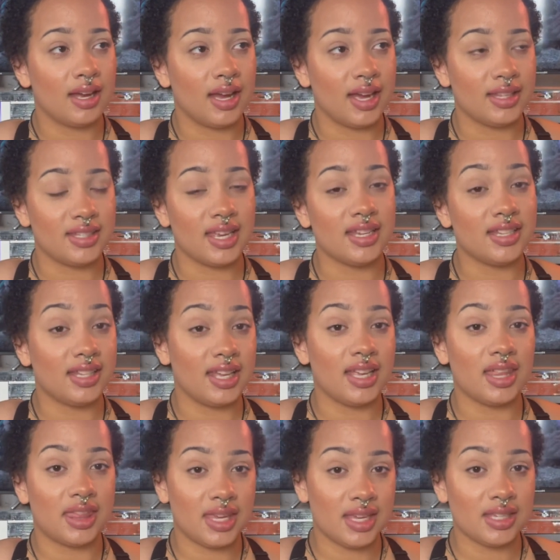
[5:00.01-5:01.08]
I tend to
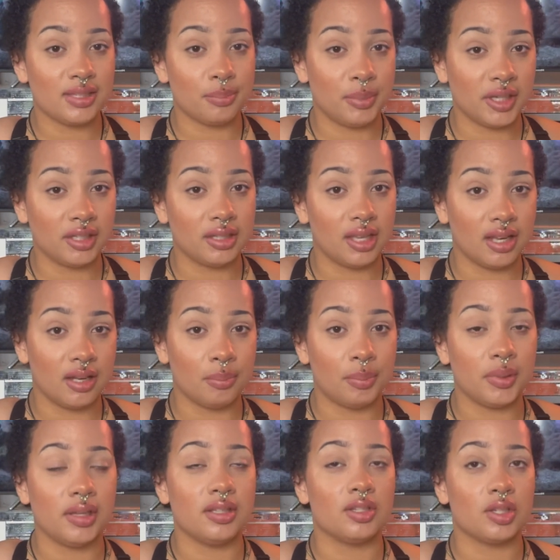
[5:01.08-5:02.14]
let things build up,
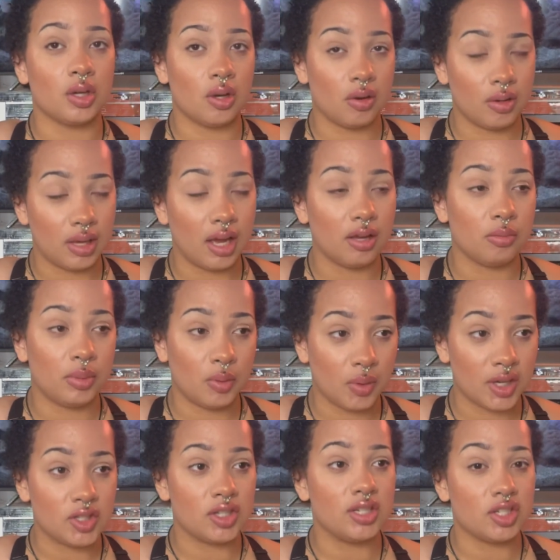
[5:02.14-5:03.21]
and so I'd be
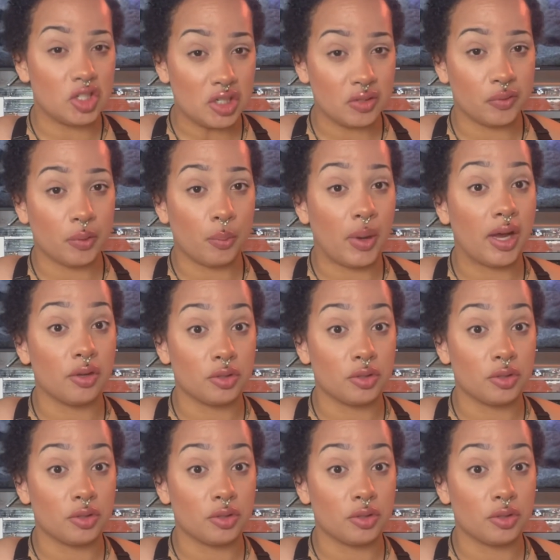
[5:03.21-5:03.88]
washing dishes for a while,